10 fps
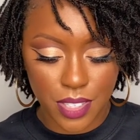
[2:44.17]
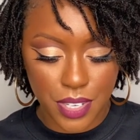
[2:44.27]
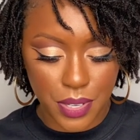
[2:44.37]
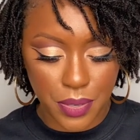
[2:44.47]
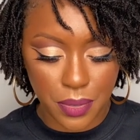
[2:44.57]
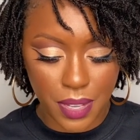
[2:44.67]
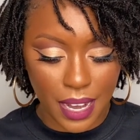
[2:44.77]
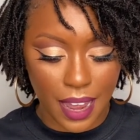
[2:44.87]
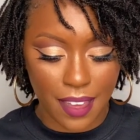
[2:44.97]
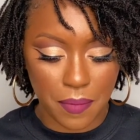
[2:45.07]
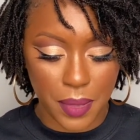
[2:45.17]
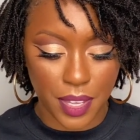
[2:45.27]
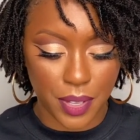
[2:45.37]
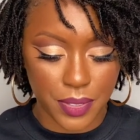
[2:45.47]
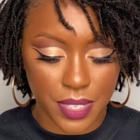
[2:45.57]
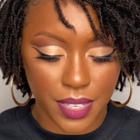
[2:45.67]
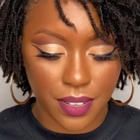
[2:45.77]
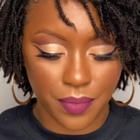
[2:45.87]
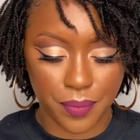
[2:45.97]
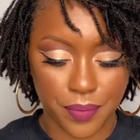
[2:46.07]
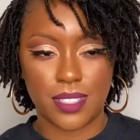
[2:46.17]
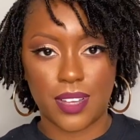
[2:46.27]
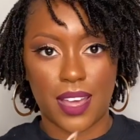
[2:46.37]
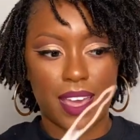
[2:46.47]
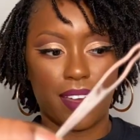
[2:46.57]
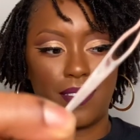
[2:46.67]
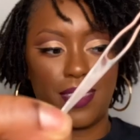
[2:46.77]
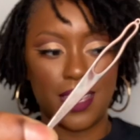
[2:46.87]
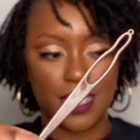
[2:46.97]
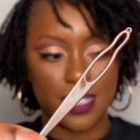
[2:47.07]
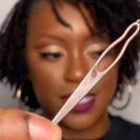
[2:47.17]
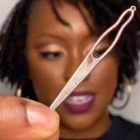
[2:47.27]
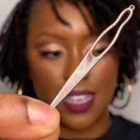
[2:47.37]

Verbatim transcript: two that I've been using. So I have this